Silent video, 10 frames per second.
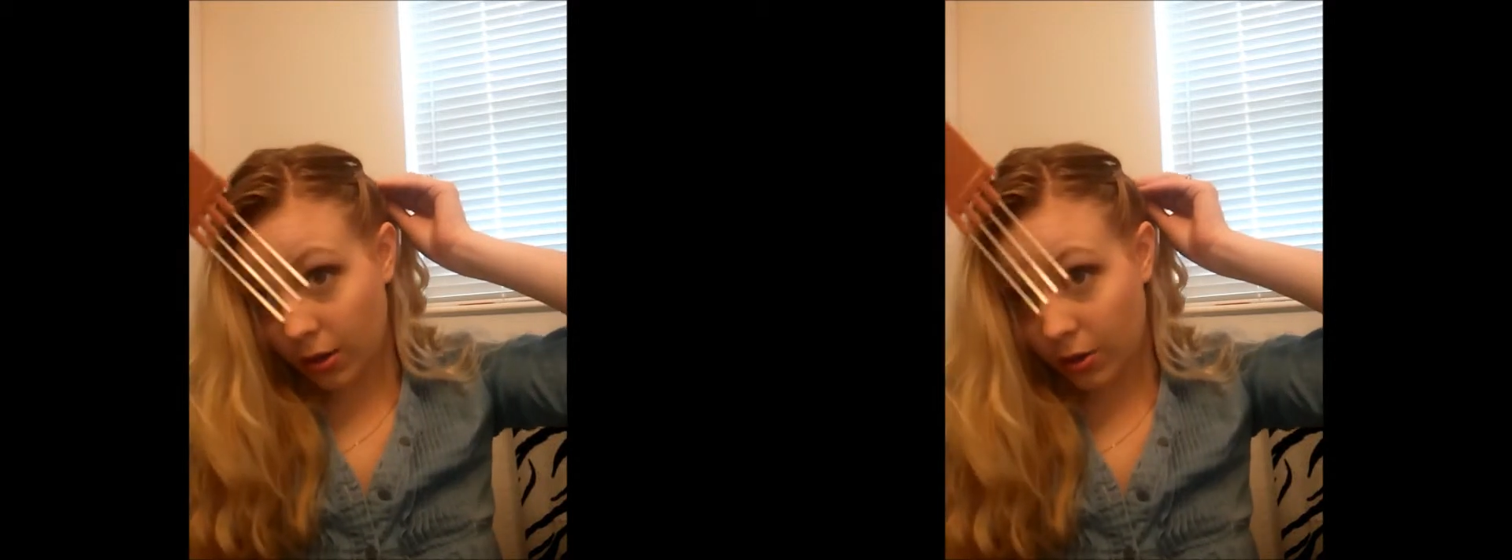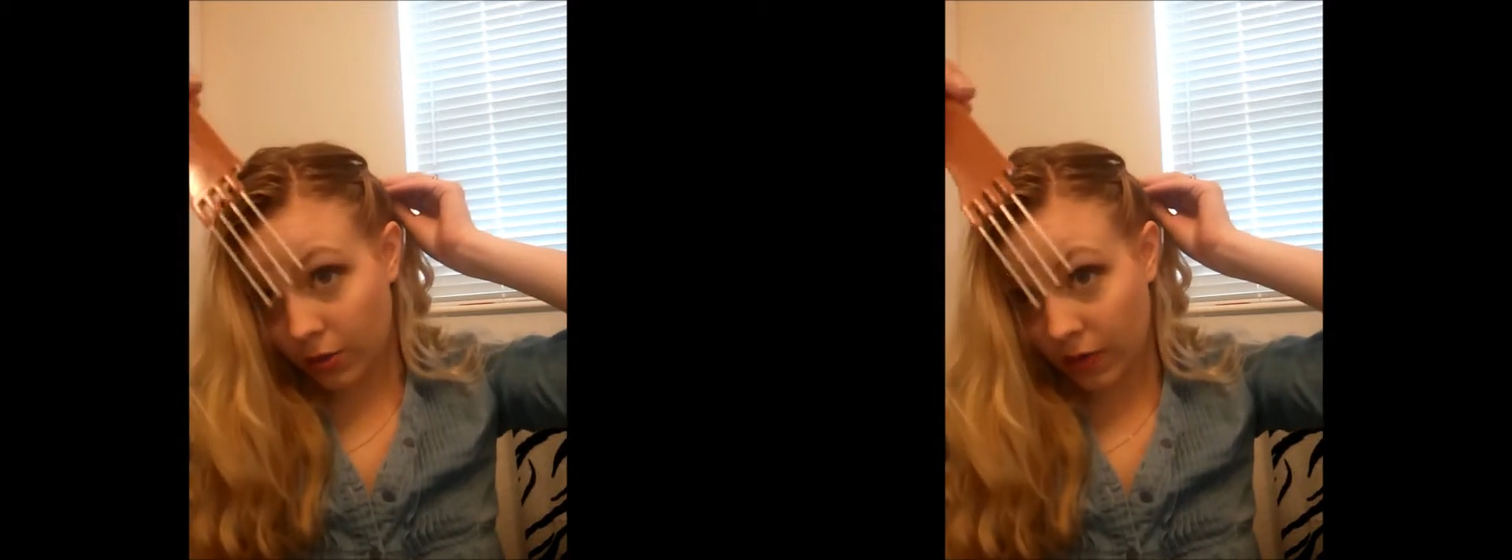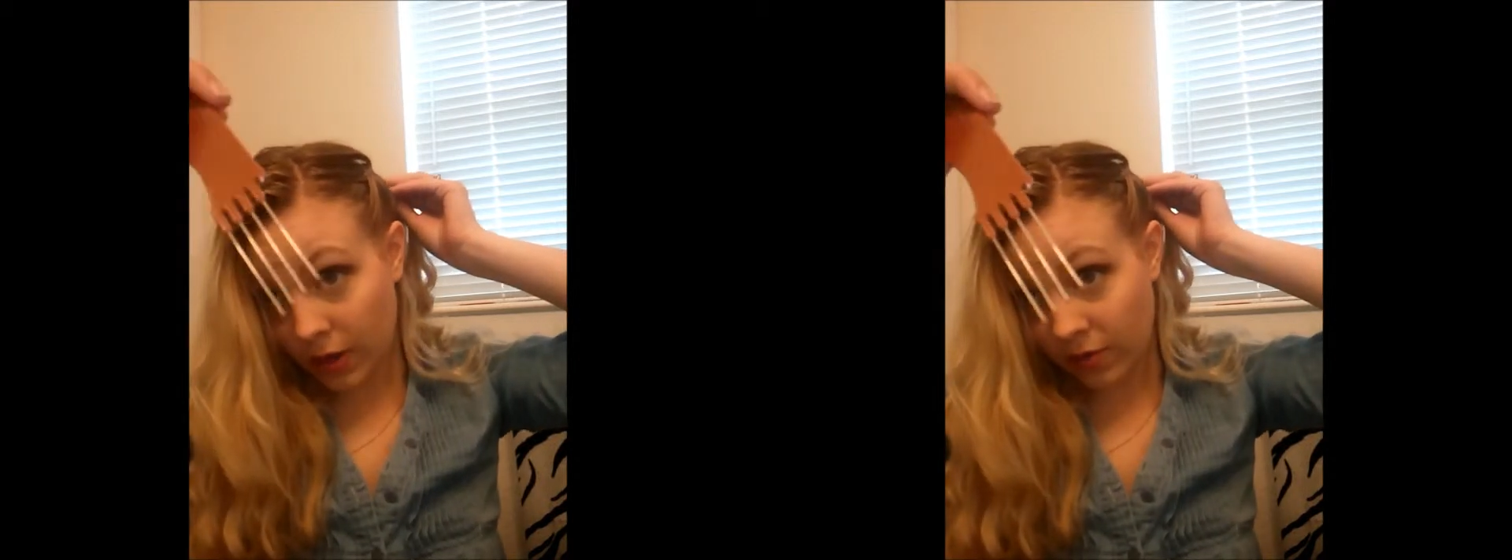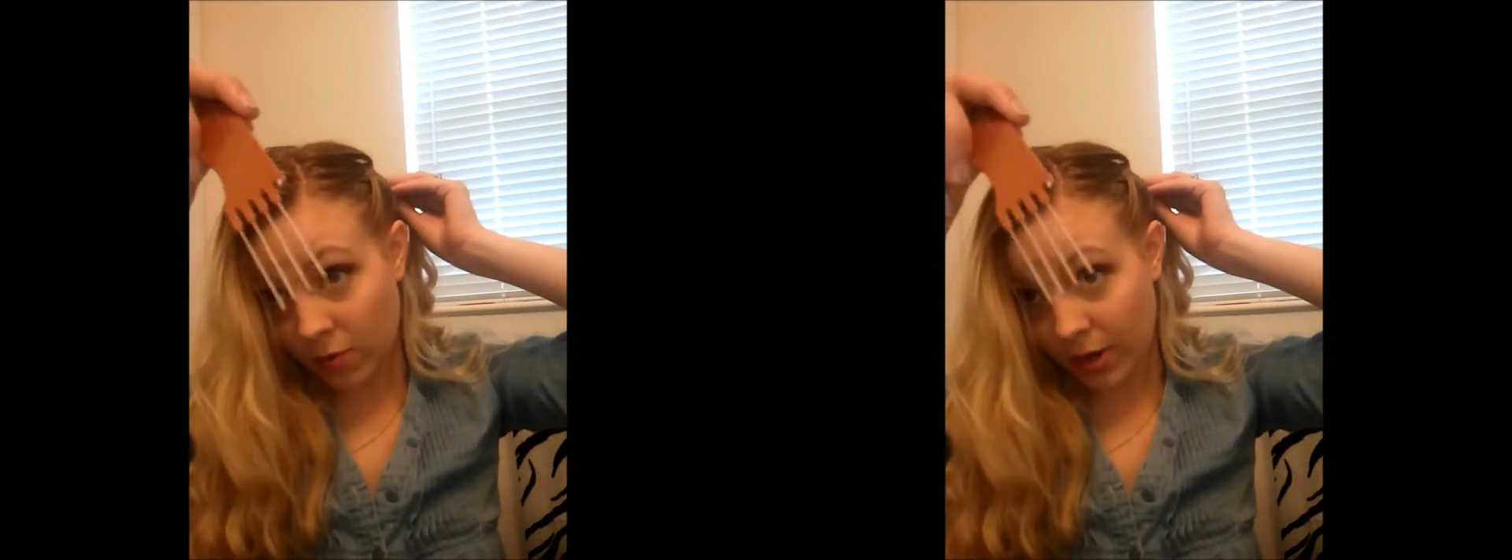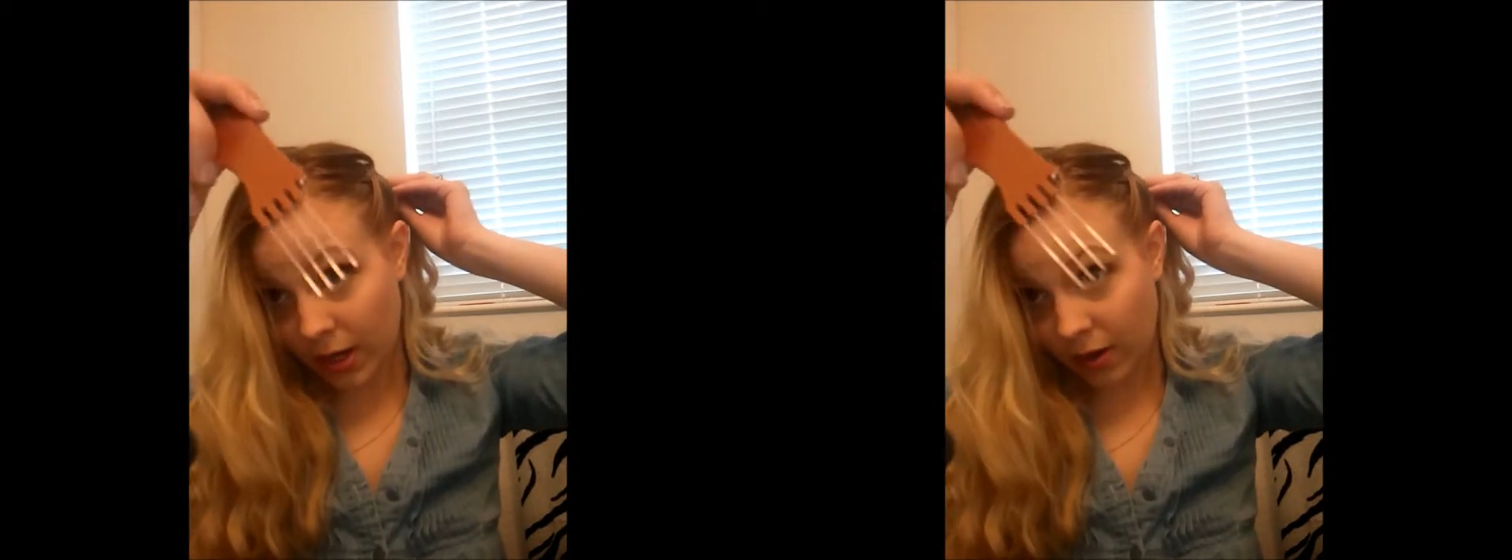I don't know if
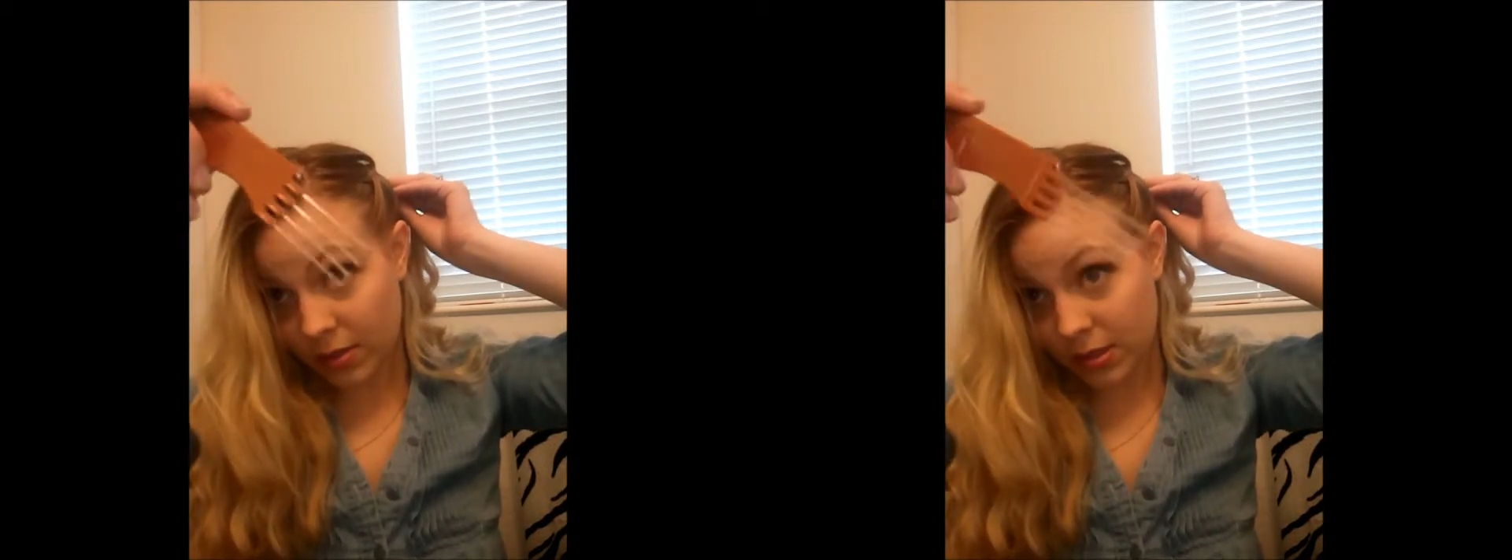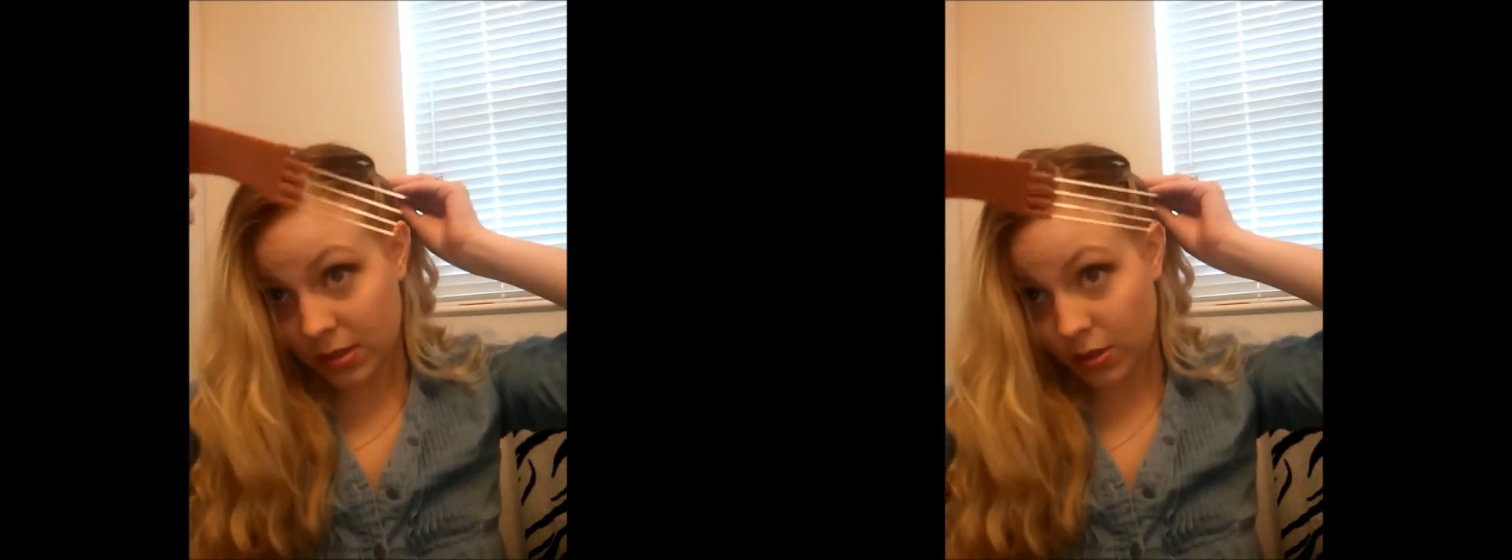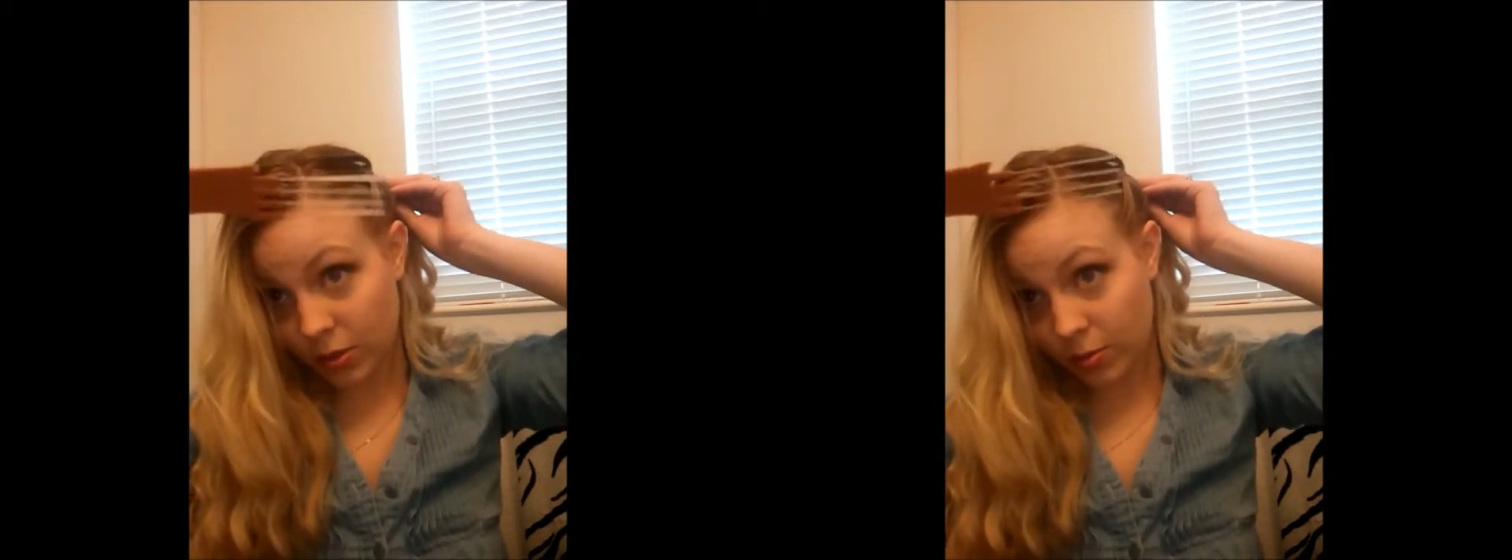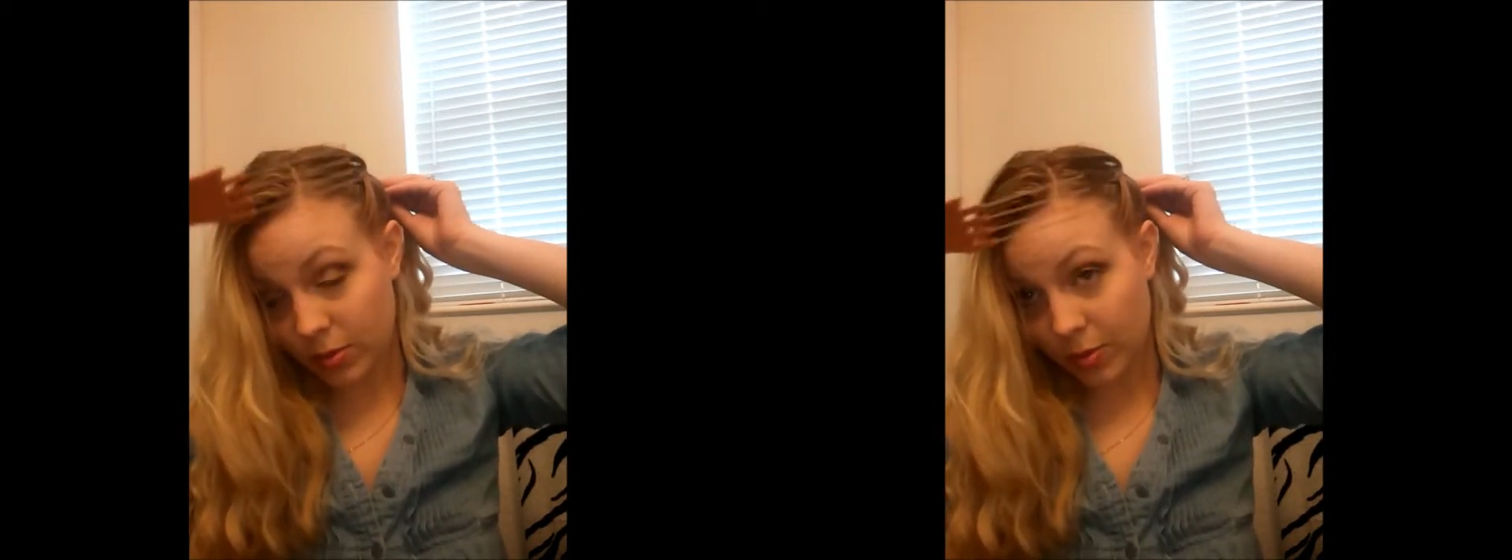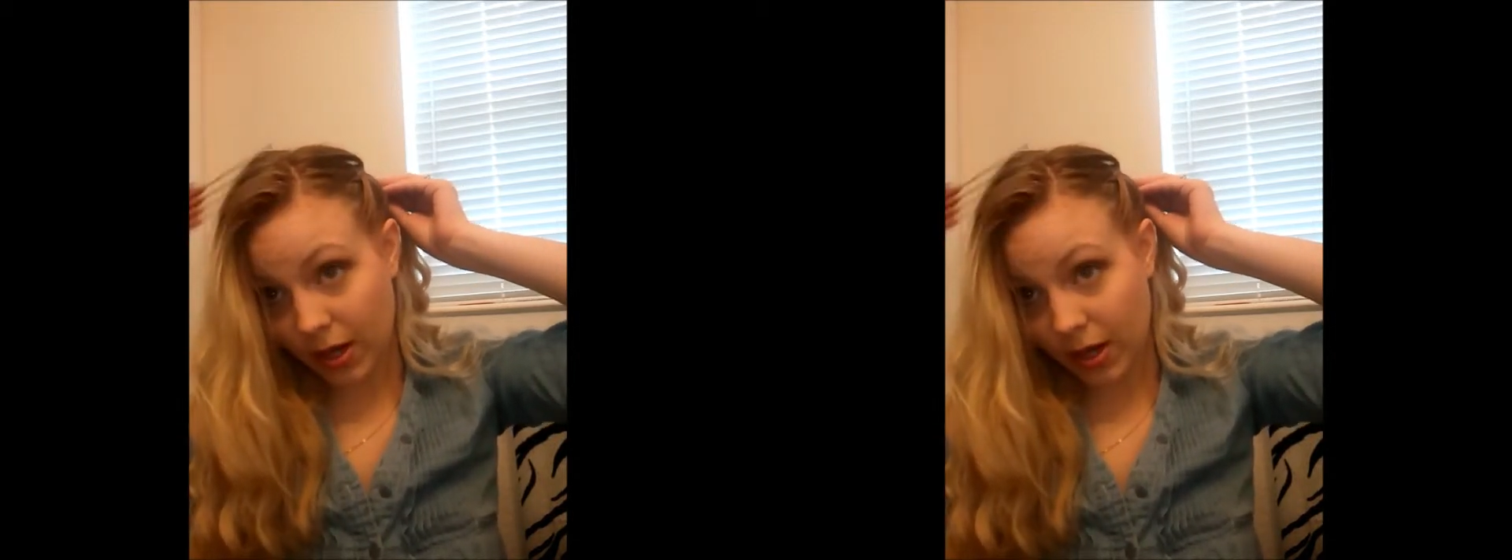everybody has these combs,